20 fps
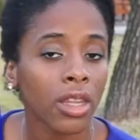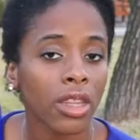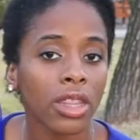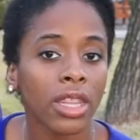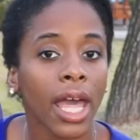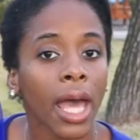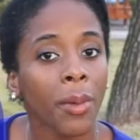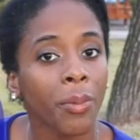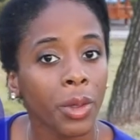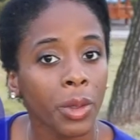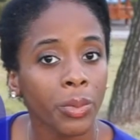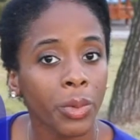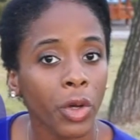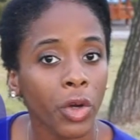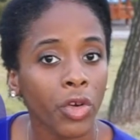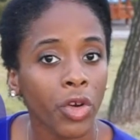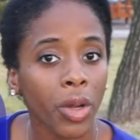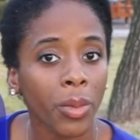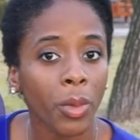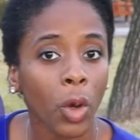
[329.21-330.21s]
The EPIC
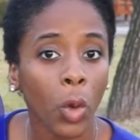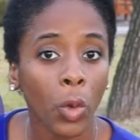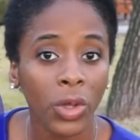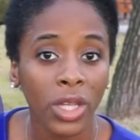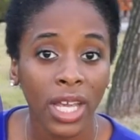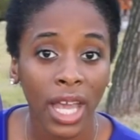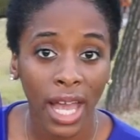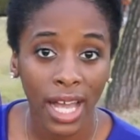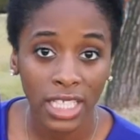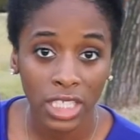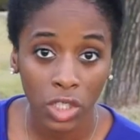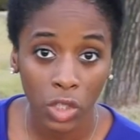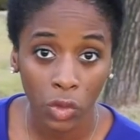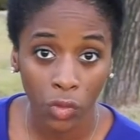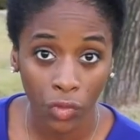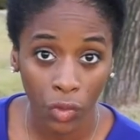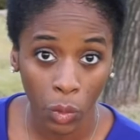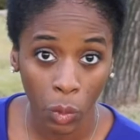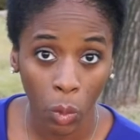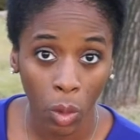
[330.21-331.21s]
program only asks you
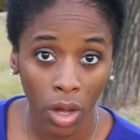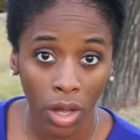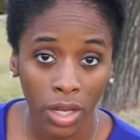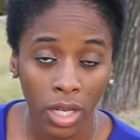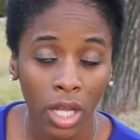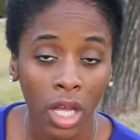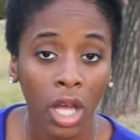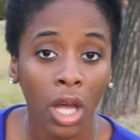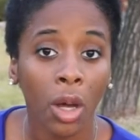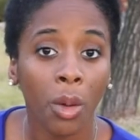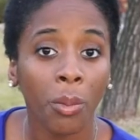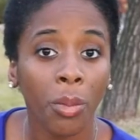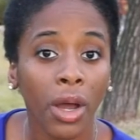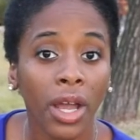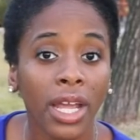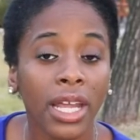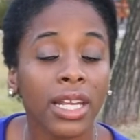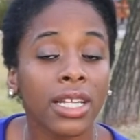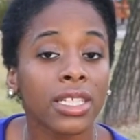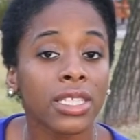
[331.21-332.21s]
for one,
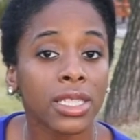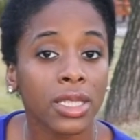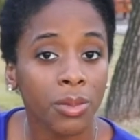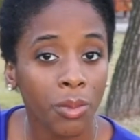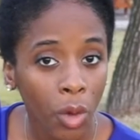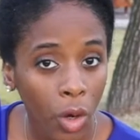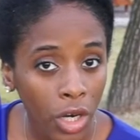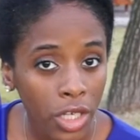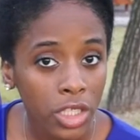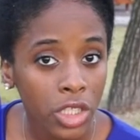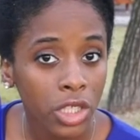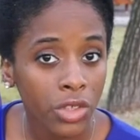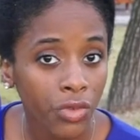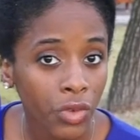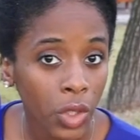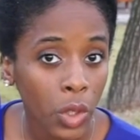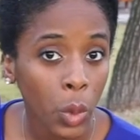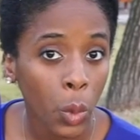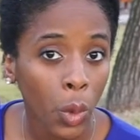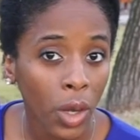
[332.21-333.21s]
but it is smart to
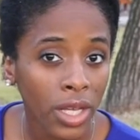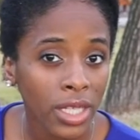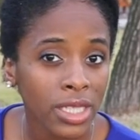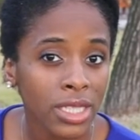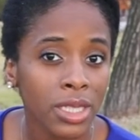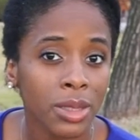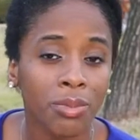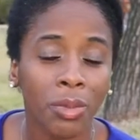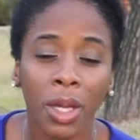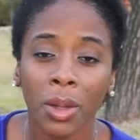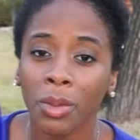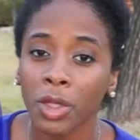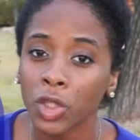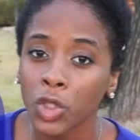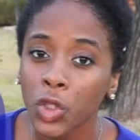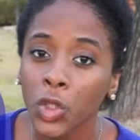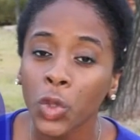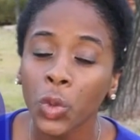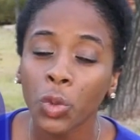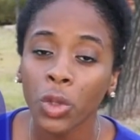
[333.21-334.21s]
request maybe
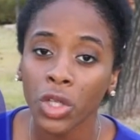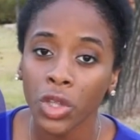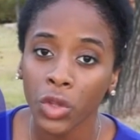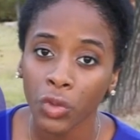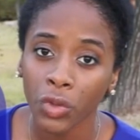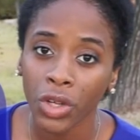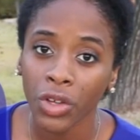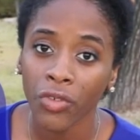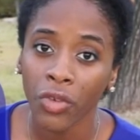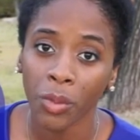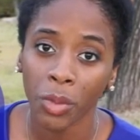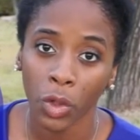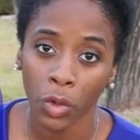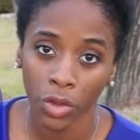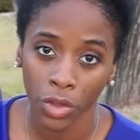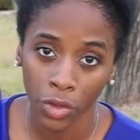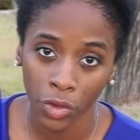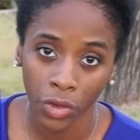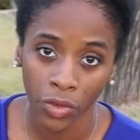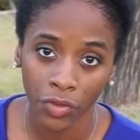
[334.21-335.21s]
2 or 3 from your
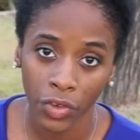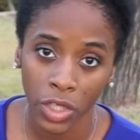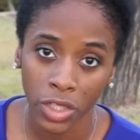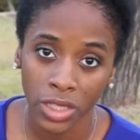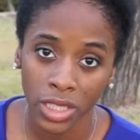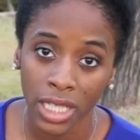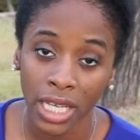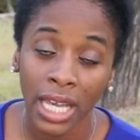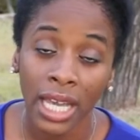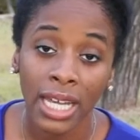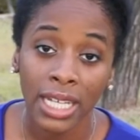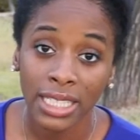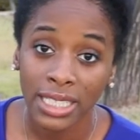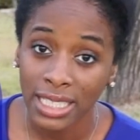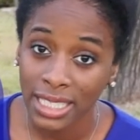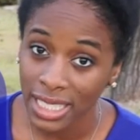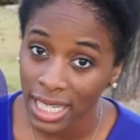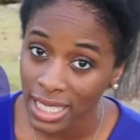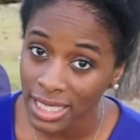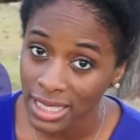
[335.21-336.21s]
university
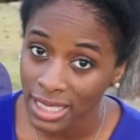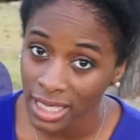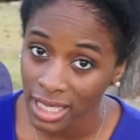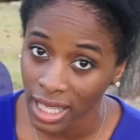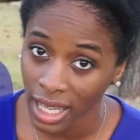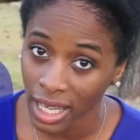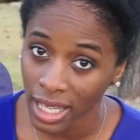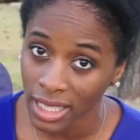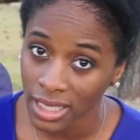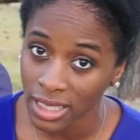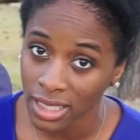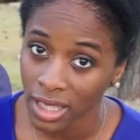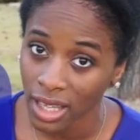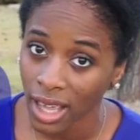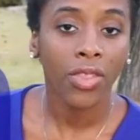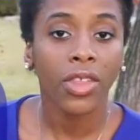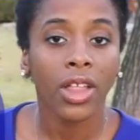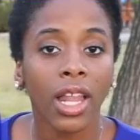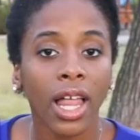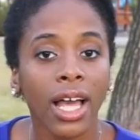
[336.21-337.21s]
just in case.
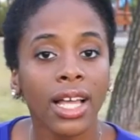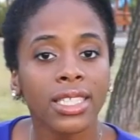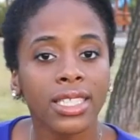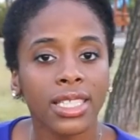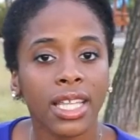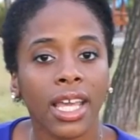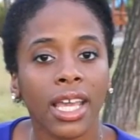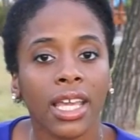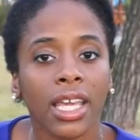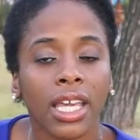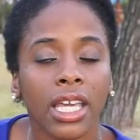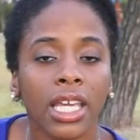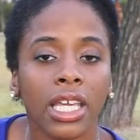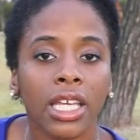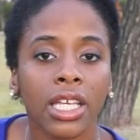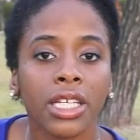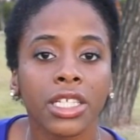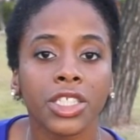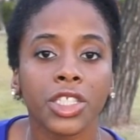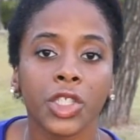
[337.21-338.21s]
The last thing
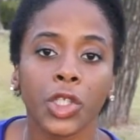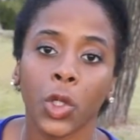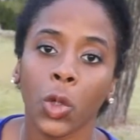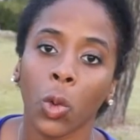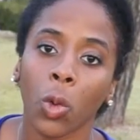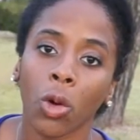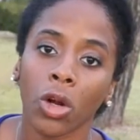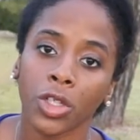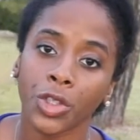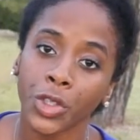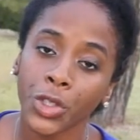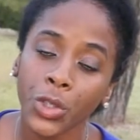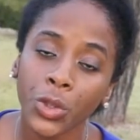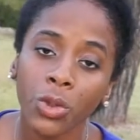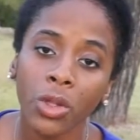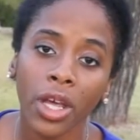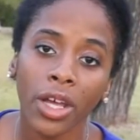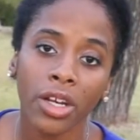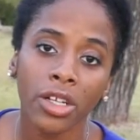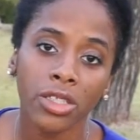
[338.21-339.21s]
is your 2
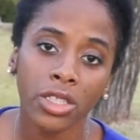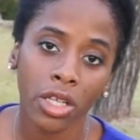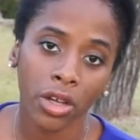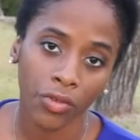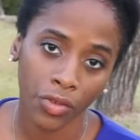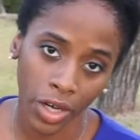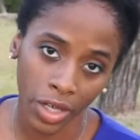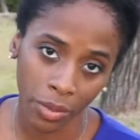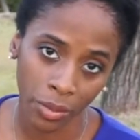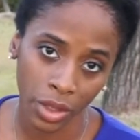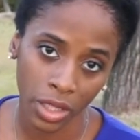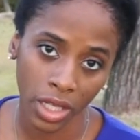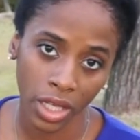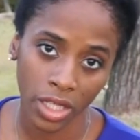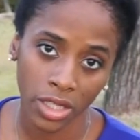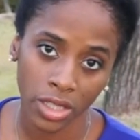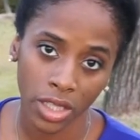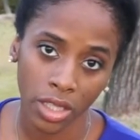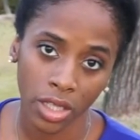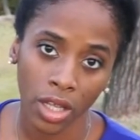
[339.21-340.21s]
letters of
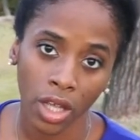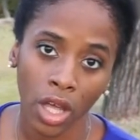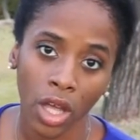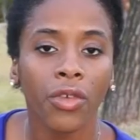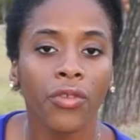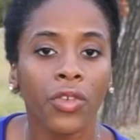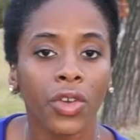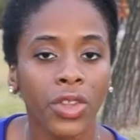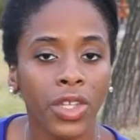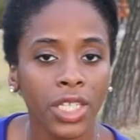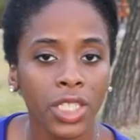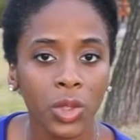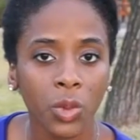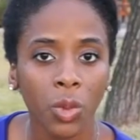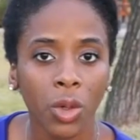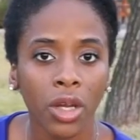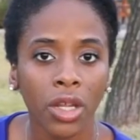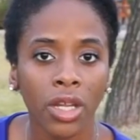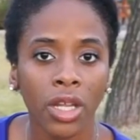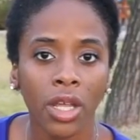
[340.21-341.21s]
recommendation. For this
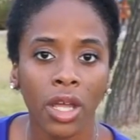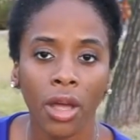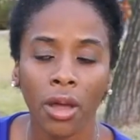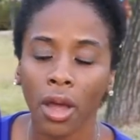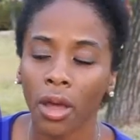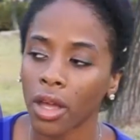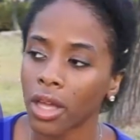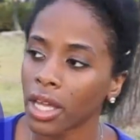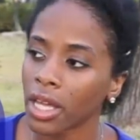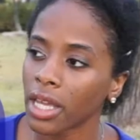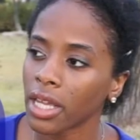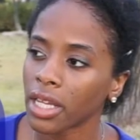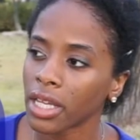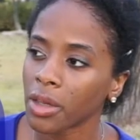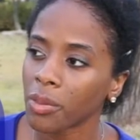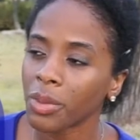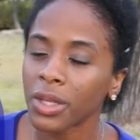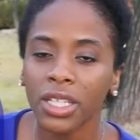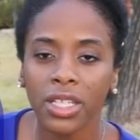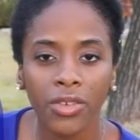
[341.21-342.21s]
one, it
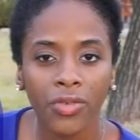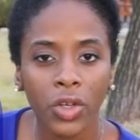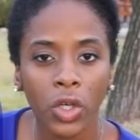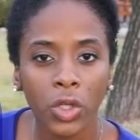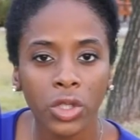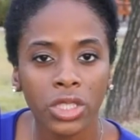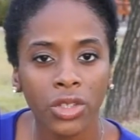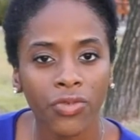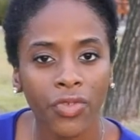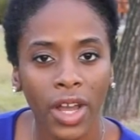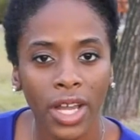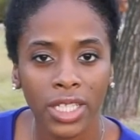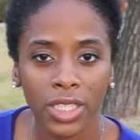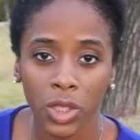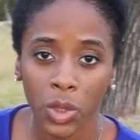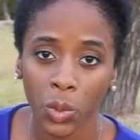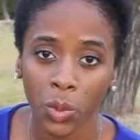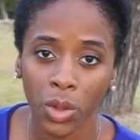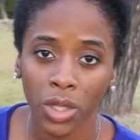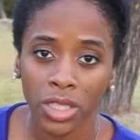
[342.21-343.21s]
can be difficult to find
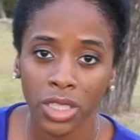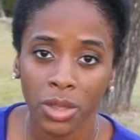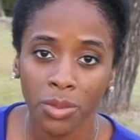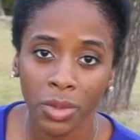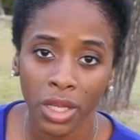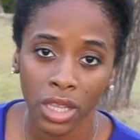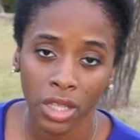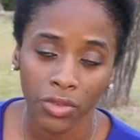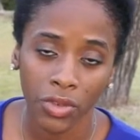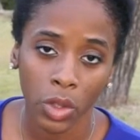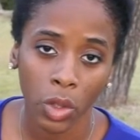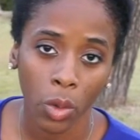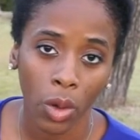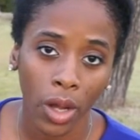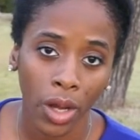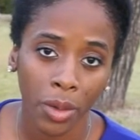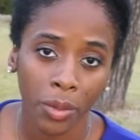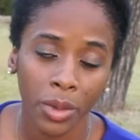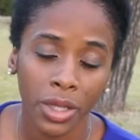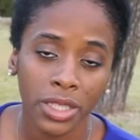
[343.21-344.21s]
someone to meet the
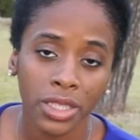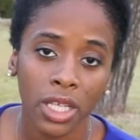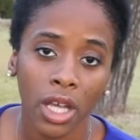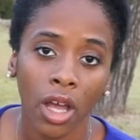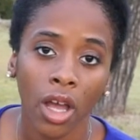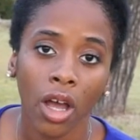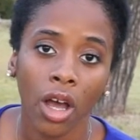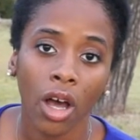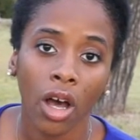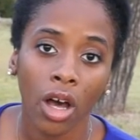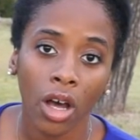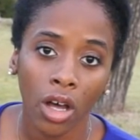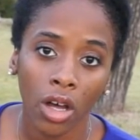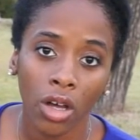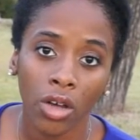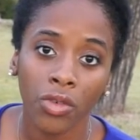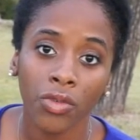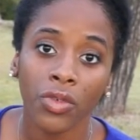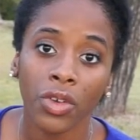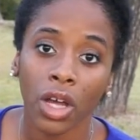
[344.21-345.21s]
requirements
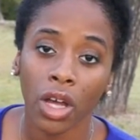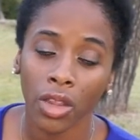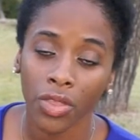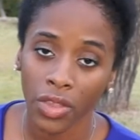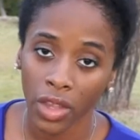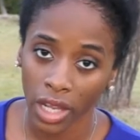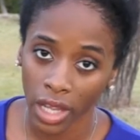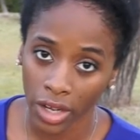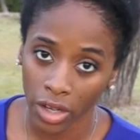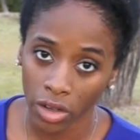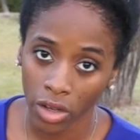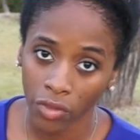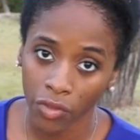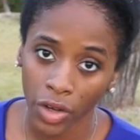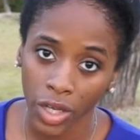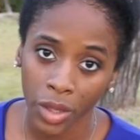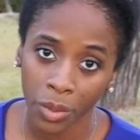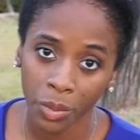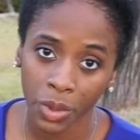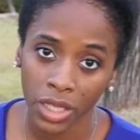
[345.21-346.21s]
of the letter of
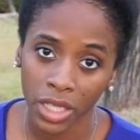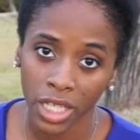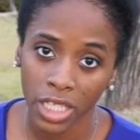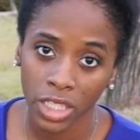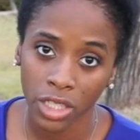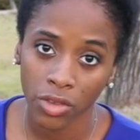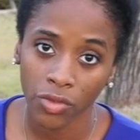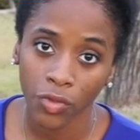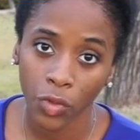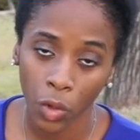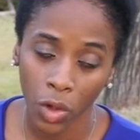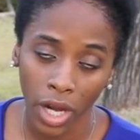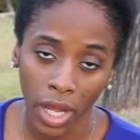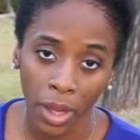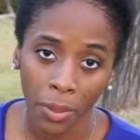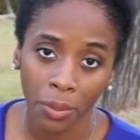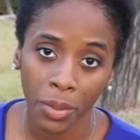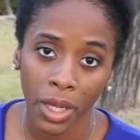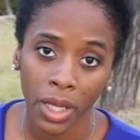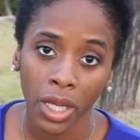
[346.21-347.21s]
recommendation for
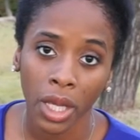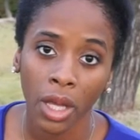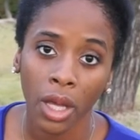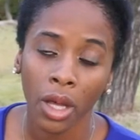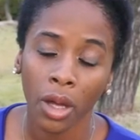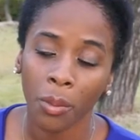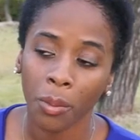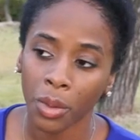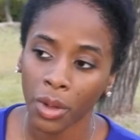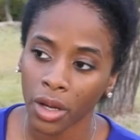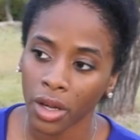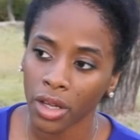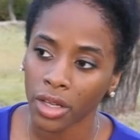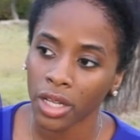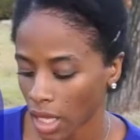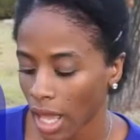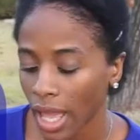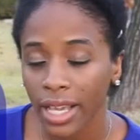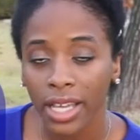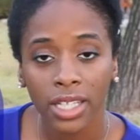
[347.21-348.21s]
EPIC, but
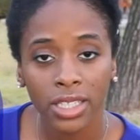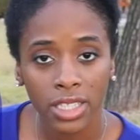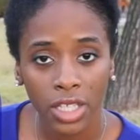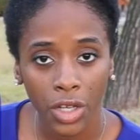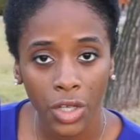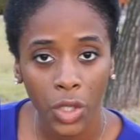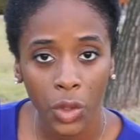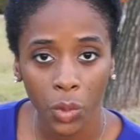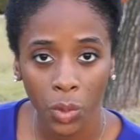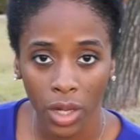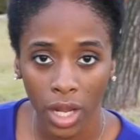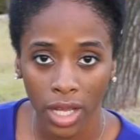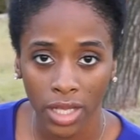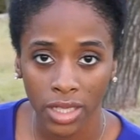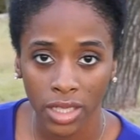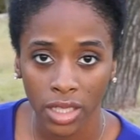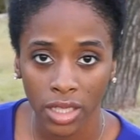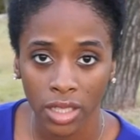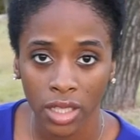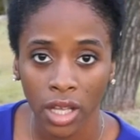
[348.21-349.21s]
I can tell you what I
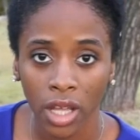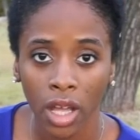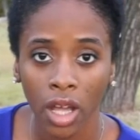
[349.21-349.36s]
did.